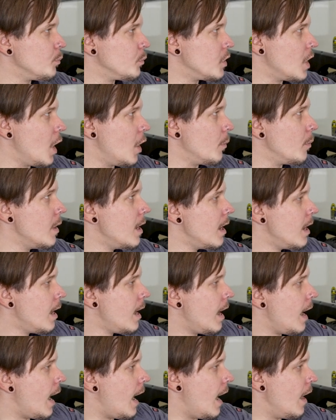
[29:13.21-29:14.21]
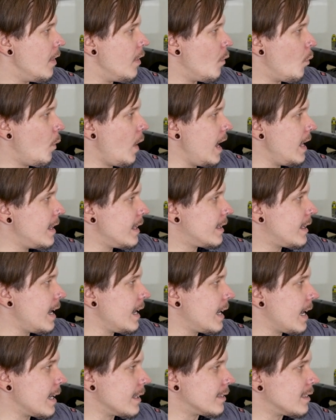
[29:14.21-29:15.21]
So the way that
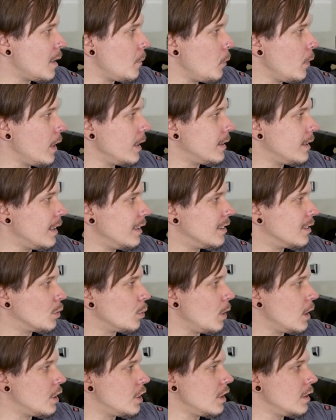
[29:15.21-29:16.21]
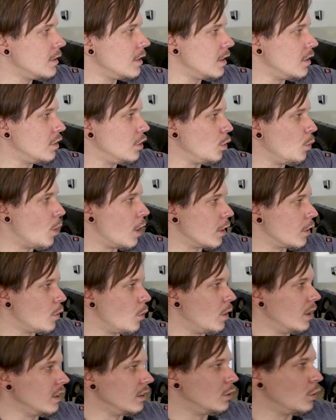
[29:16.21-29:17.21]
they kind of separate these switches is you are
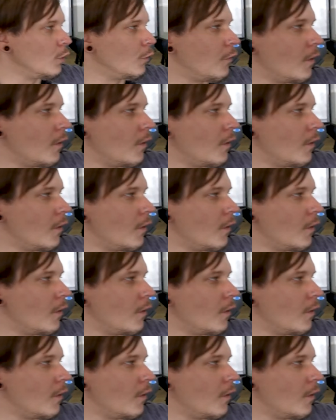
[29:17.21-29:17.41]
going to